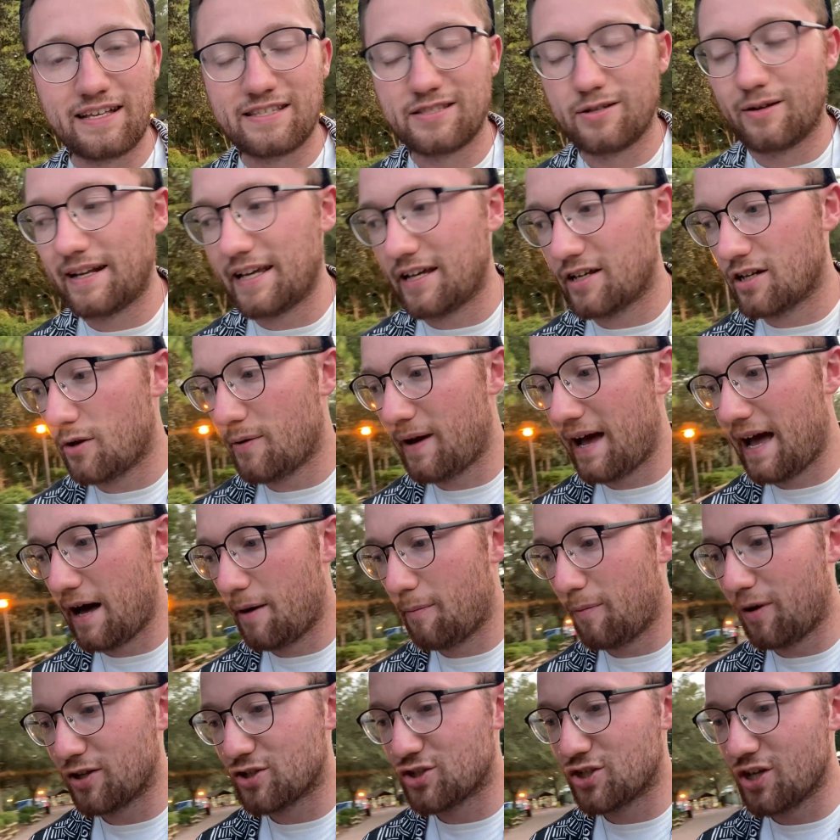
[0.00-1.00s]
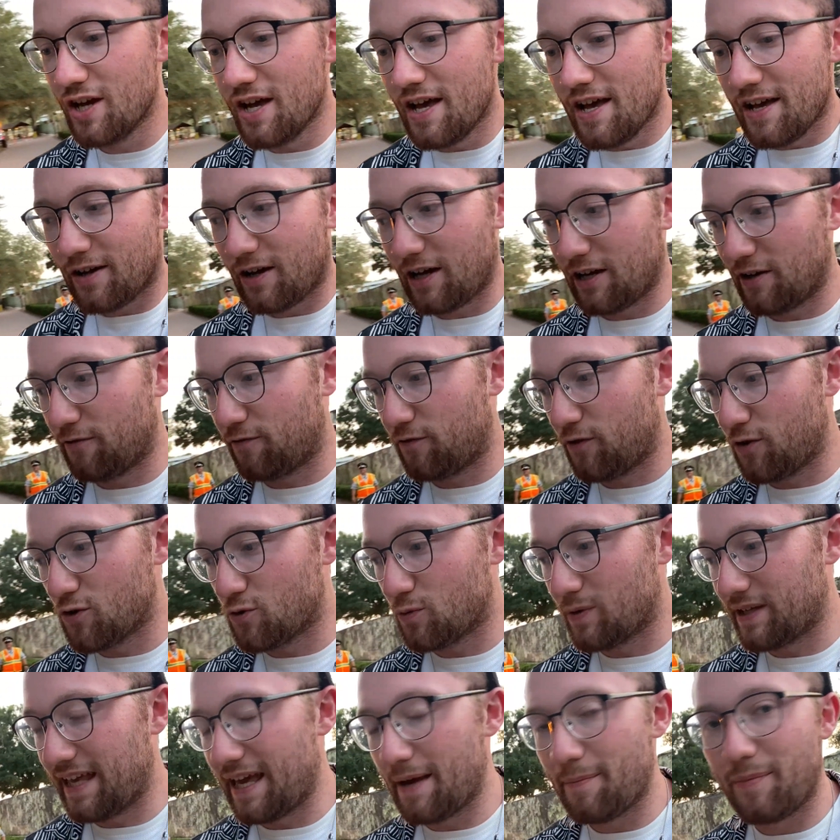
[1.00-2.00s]
So I'll let you know how much kind of food
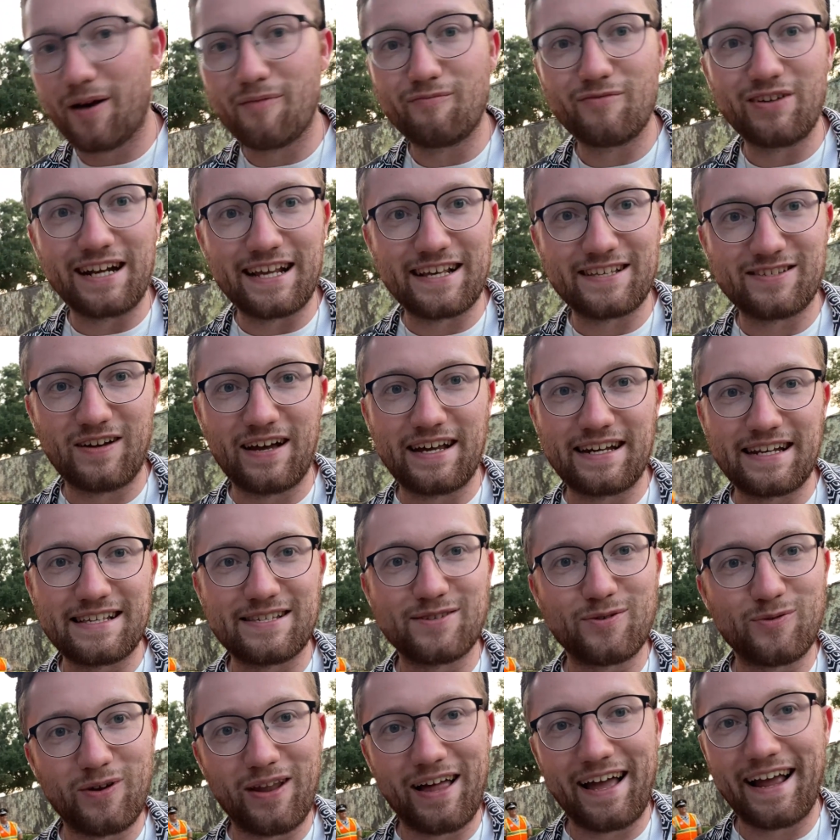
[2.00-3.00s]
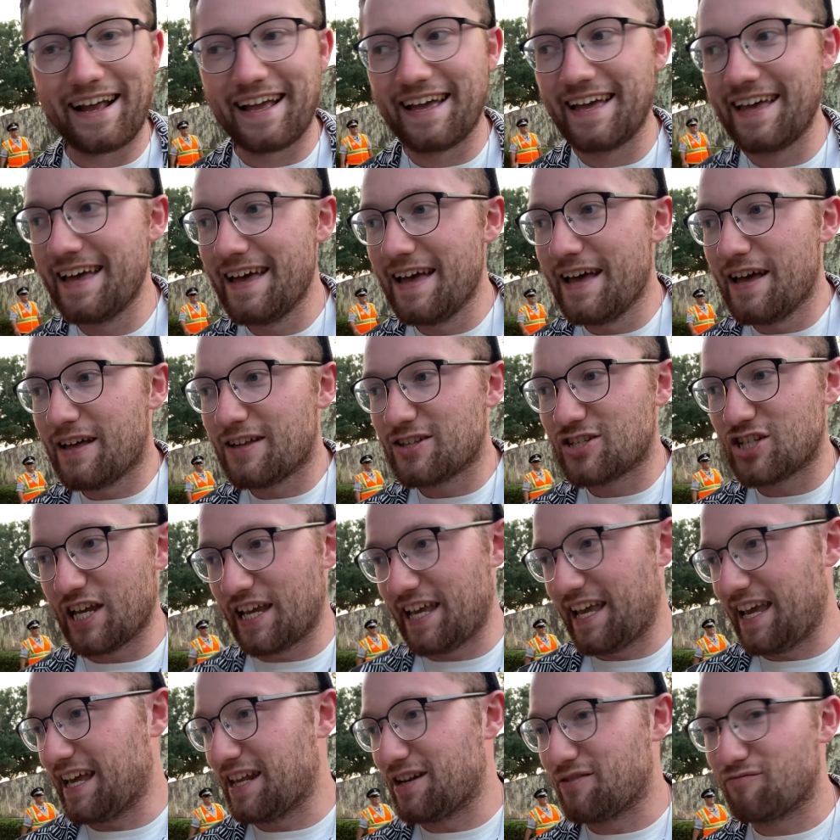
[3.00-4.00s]
we get, but I'm really excited. It's all like
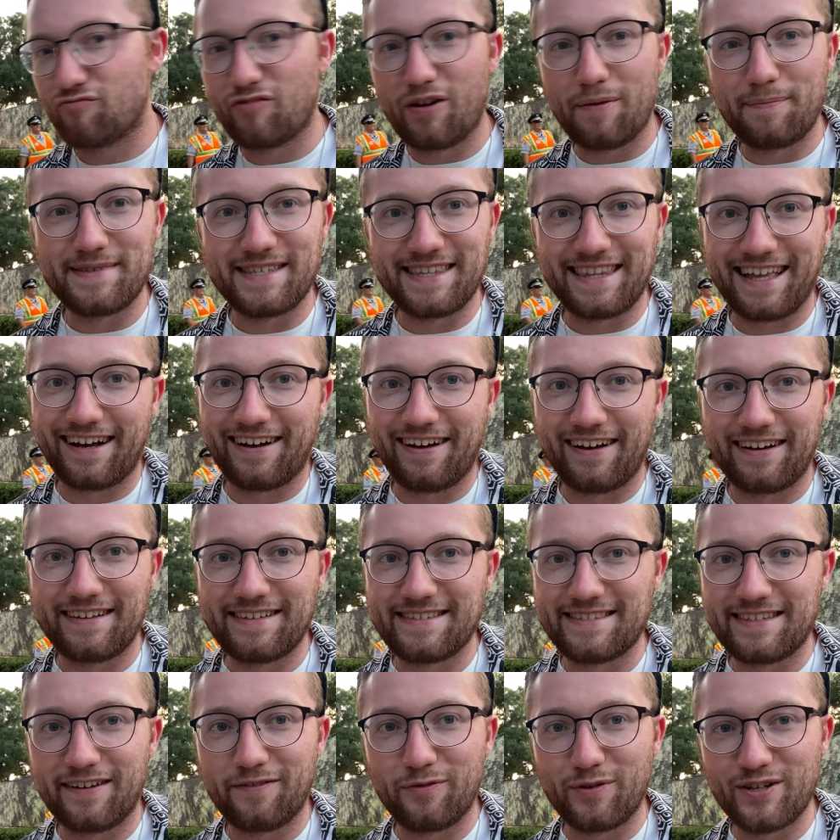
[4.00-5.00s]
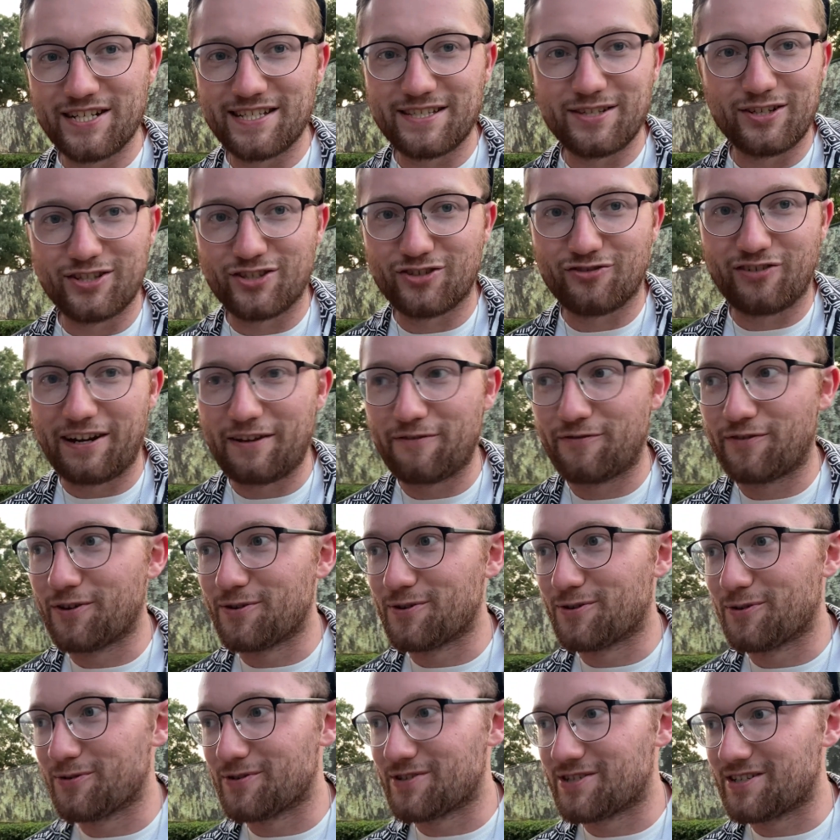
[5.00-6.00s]
chicken and ribs and that kind of stuff, which is just great
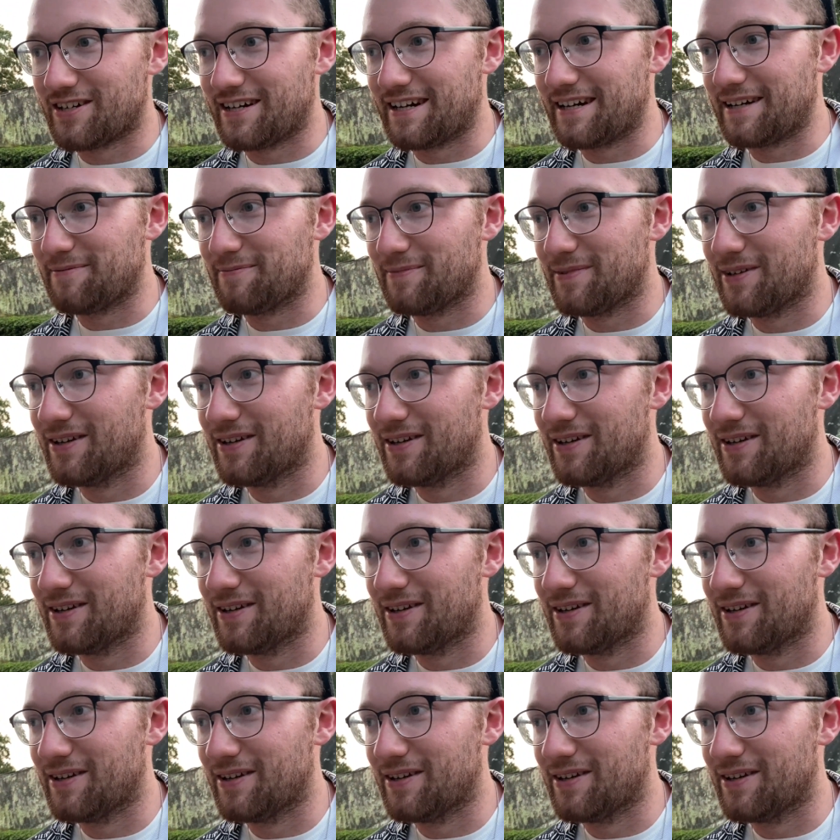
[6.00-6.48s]
food all the time.